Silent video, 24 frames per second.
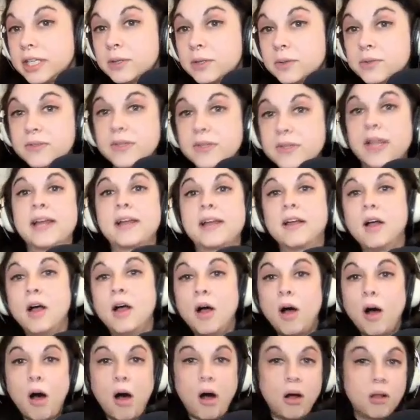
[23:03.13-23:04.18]
use like
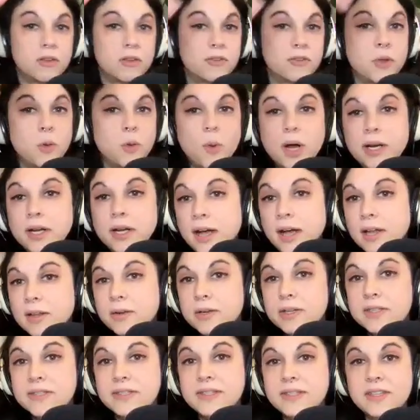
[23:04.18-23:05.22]
all of the one
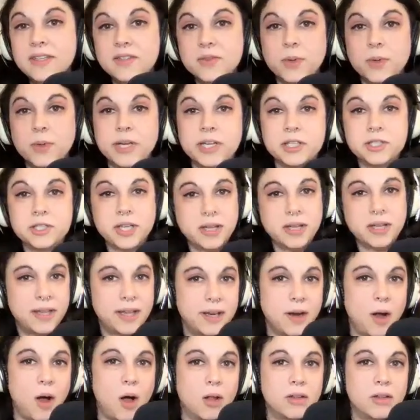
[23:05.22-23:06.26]
colors, this wish, and
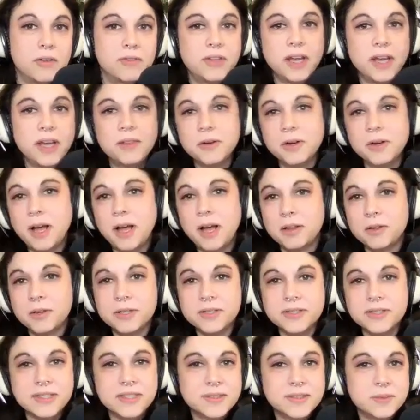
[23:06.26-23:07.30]
then all of the other
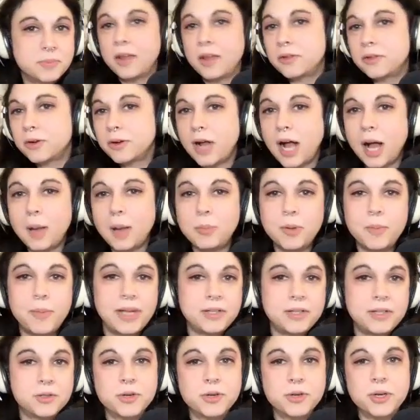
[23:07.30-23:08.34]
colors, this other
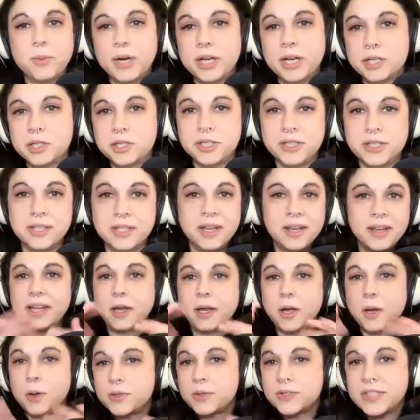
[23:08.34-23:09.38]
complementary wish. And it
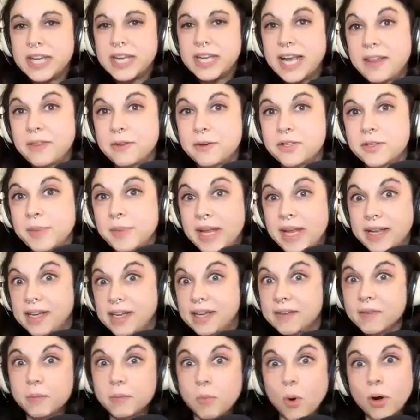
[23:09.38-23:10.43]
goes together to make an
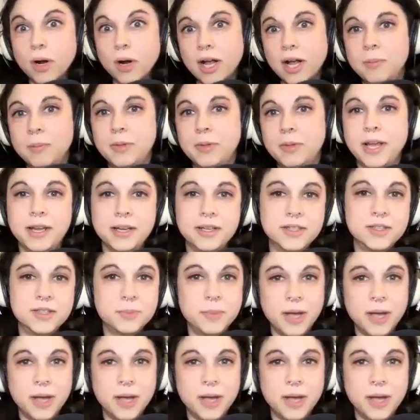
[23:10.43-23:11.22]
even more complicated